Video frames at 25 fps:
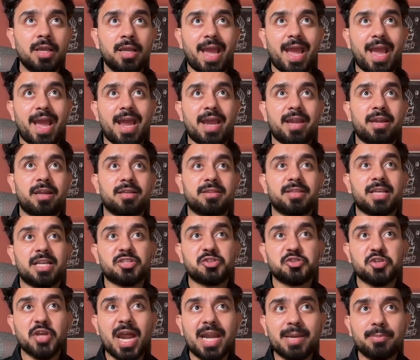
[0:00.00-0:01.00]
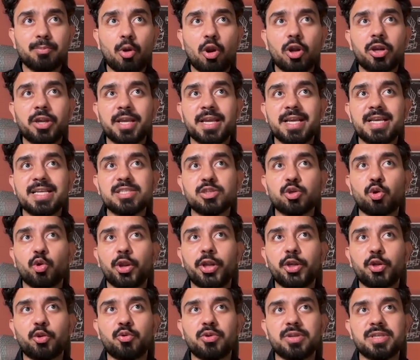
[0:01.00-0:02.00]
And that chatbot is
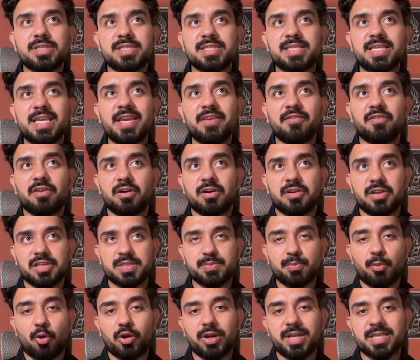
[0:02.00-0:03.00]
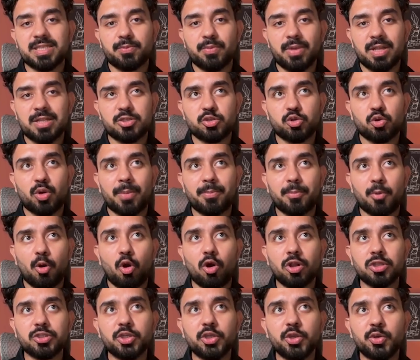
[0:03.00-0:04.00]
going to receive a respond as well. So I'm
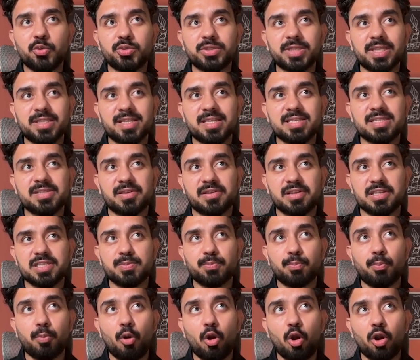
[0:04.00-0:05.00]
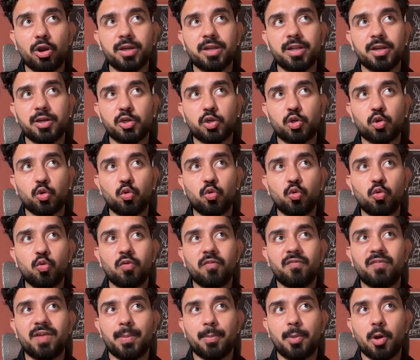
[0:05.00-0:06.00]
also using this respond
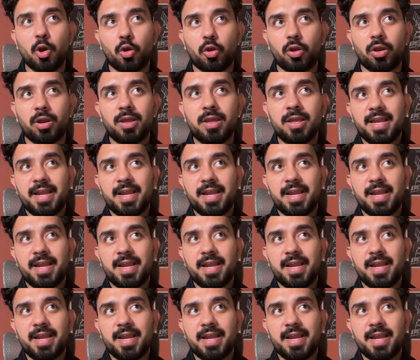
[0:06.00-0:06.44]
to webhook.